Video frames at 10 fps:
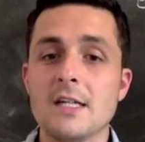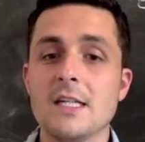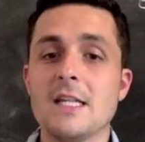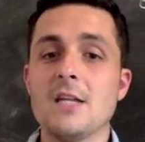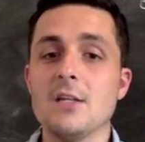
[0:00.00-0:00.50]

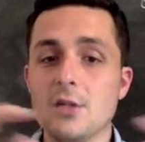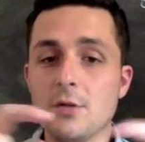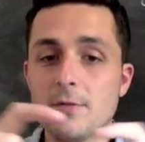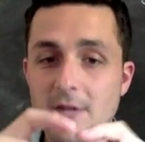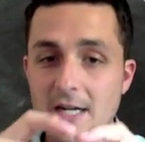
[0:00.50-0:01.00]
and then
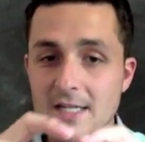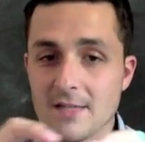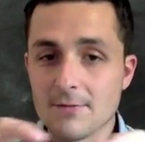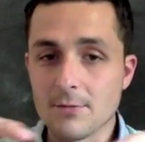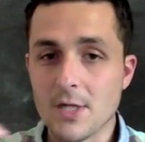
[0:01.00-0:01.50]
you find
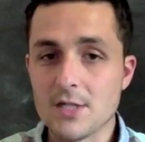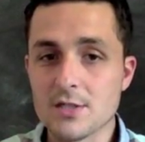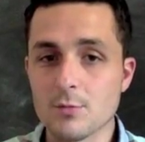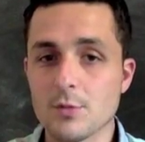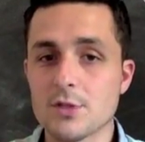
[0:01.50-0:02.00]
the
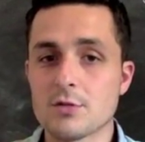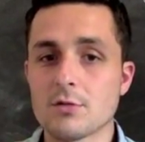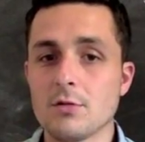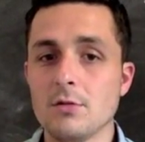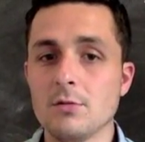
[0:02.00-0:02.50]
information, what
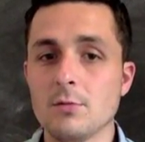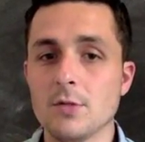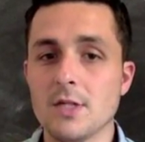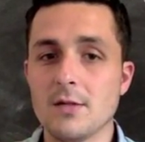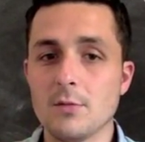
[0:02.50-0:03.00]
journal,
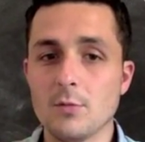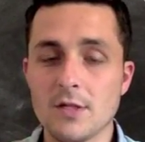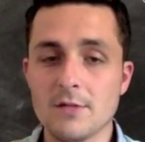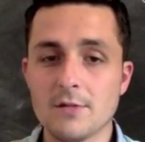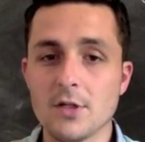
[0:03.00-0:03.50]
what
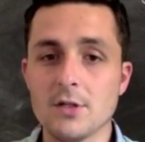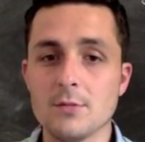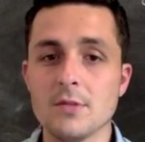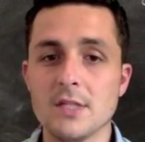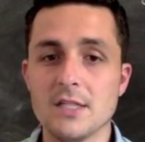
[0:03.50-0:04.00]

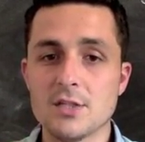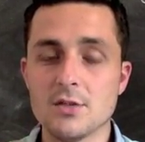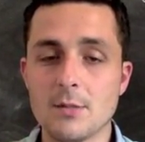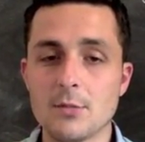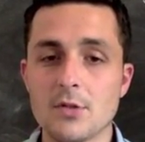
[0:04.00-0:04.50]
volume, and issue
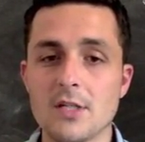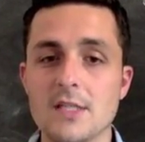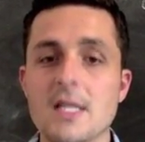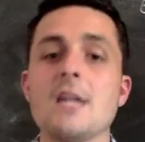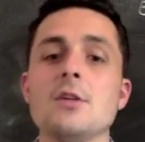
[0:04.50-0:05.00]
number,
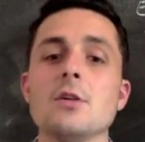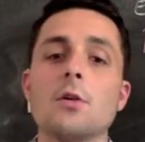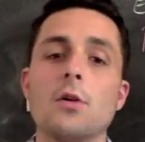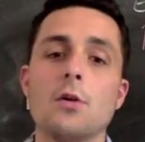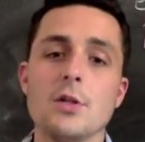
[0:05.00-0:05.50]
and then you go
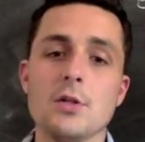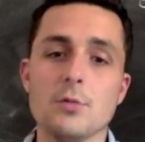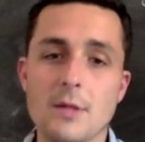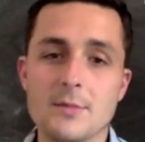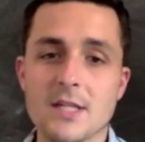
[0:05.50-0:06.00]
to ODU
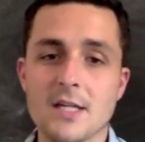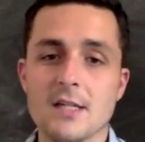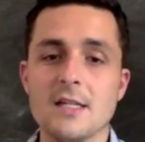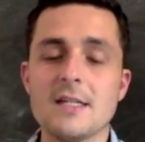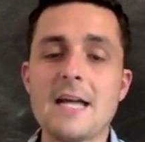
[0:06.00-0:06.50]
website
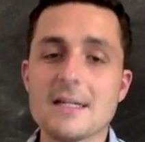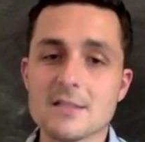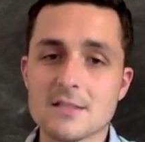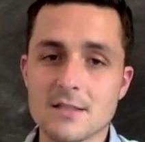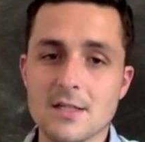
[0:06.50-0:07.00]
and
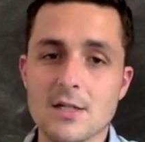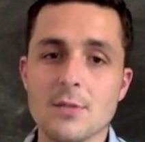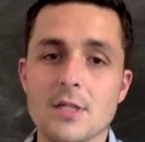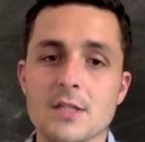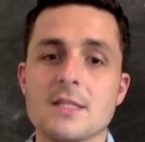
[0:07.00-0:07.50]
access it there,
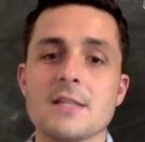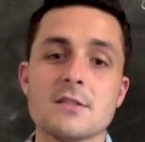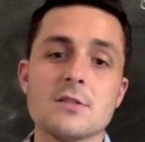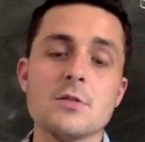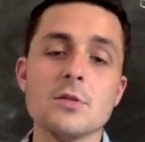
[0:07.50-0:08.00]
because as a
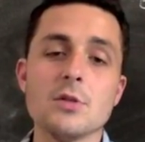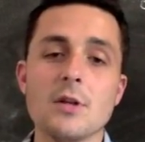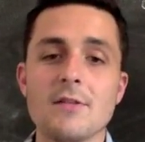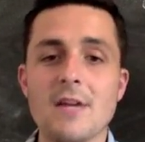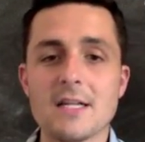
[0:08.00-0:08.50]
student, you
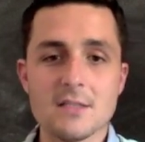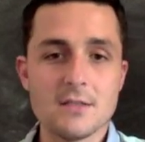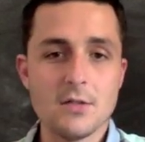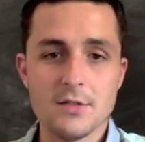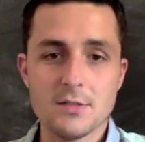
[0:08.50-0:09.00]
have access to
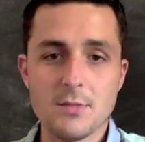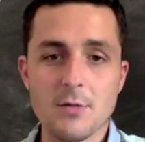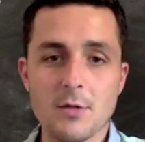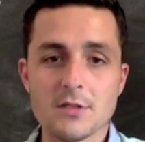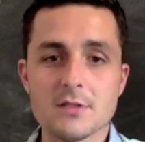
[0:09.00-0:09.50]
all these
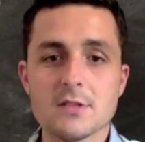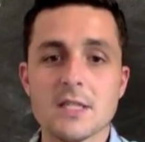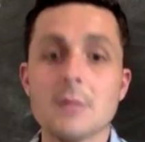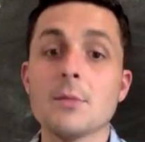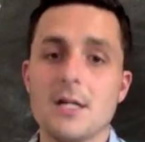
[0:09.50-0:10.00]
paywalls, to
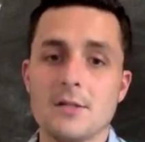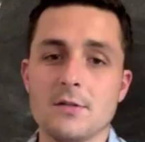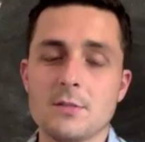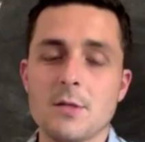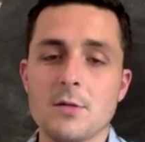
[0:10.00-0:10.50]
get behind all
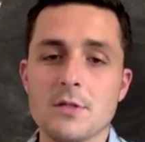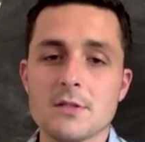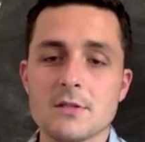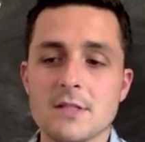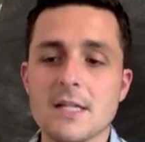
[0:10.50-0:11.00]
these
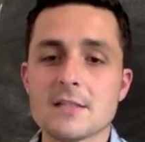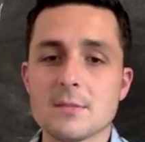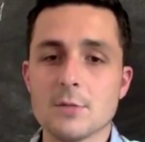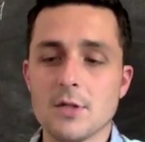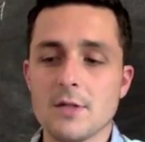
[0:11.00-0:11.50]
paywalls, and that's
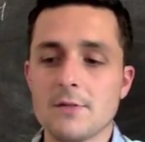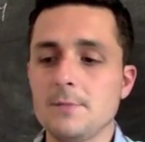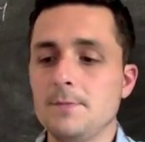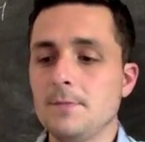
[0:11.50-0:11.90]
the beauty of it.